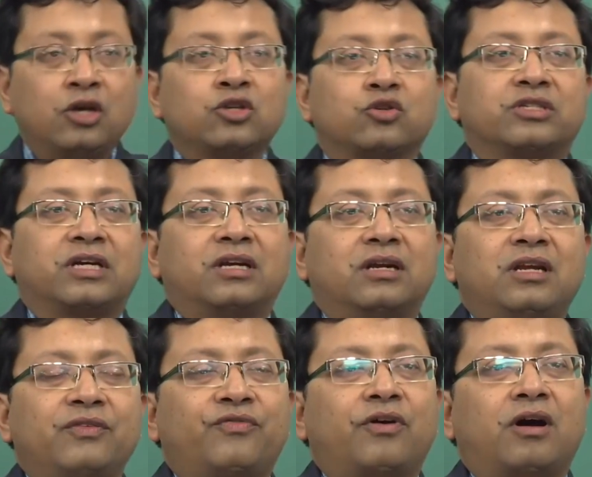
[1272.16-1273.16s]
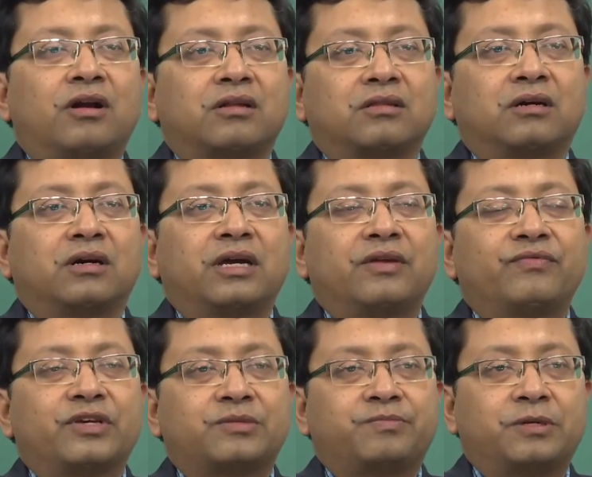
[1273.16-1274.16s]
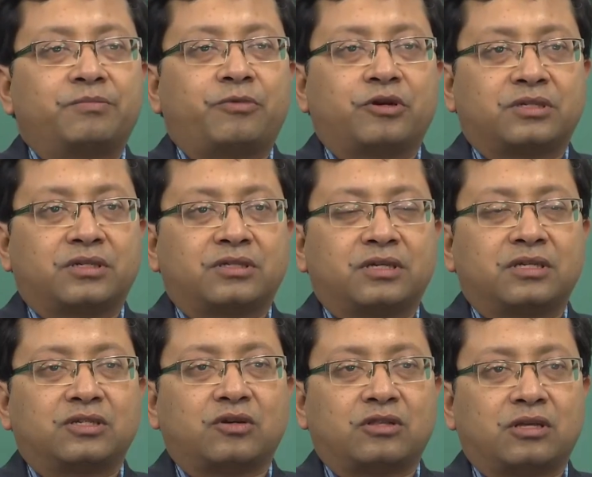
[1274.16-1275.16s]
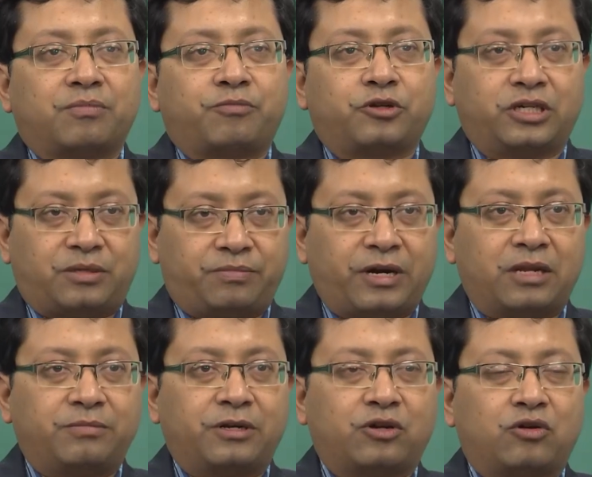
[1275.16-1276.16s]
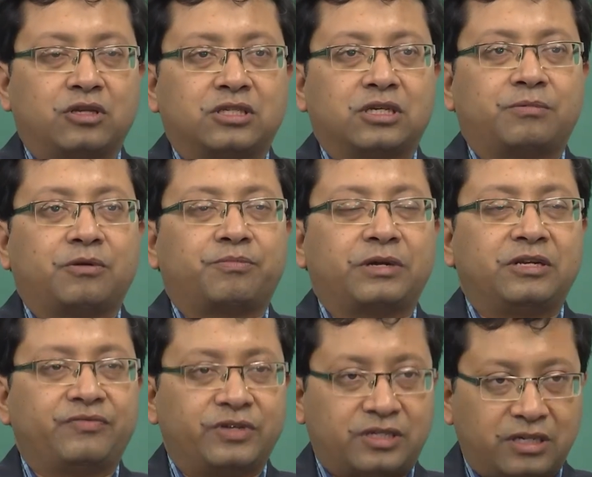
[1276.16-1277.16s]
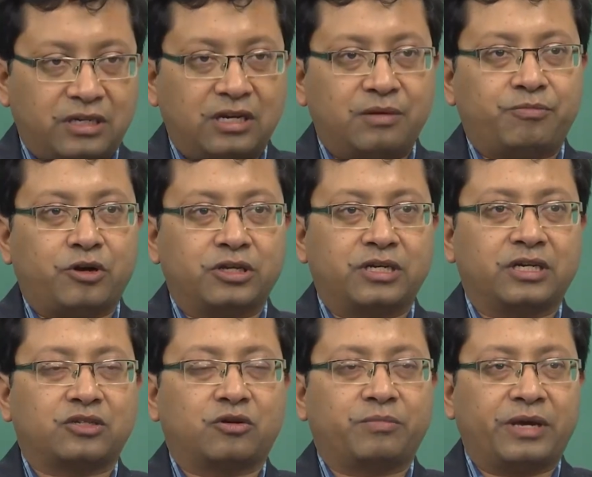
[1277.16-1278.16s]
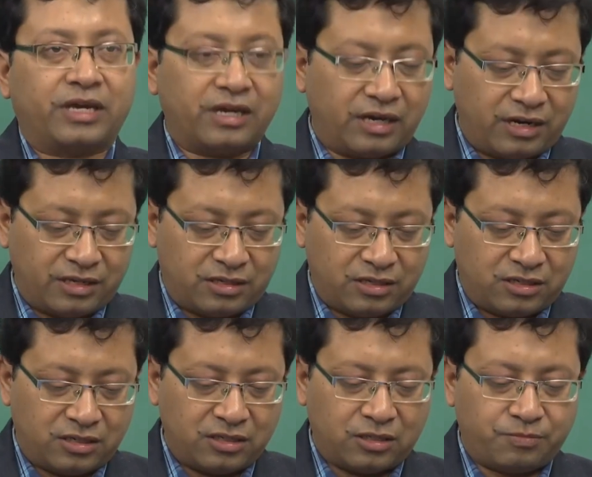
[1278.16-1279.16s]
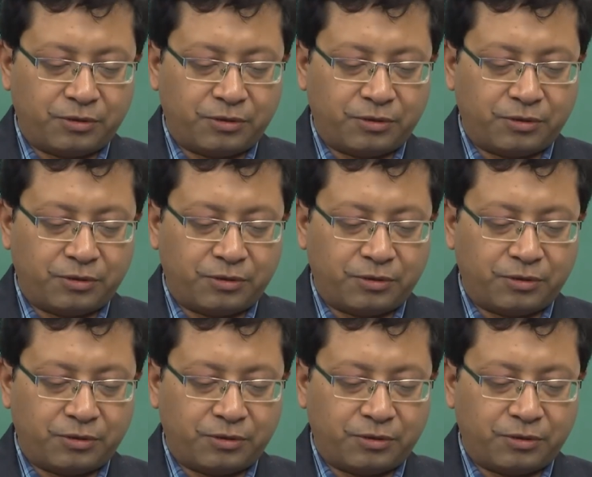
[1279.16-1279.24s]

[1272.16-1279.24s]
So, generally for the investment processes or the project management concept or investing in projects or making a decisions,